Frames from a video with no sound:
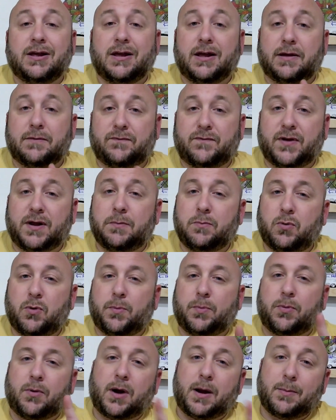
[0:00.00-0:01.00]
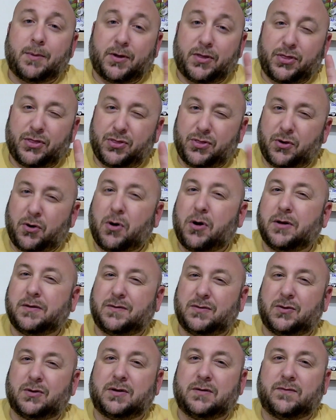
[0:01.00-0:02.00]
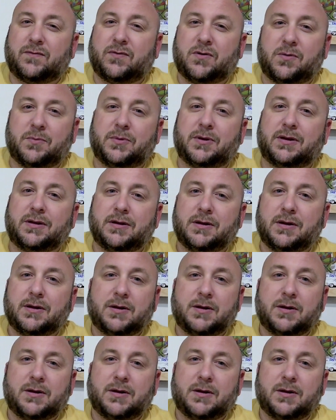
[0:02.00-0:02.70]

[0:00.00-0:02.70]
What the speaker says: And Fanboy Prime, I thought, took it from me.